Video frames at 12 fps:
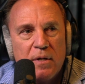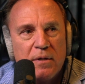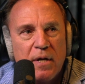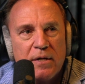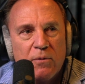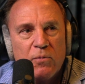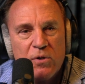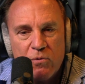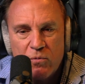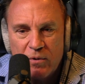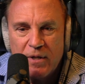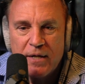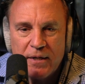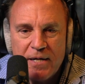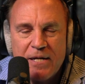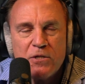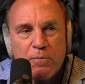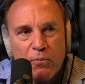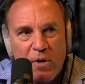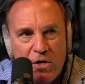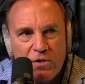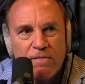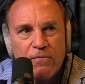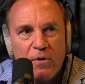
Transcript: Were you an inspiration for him?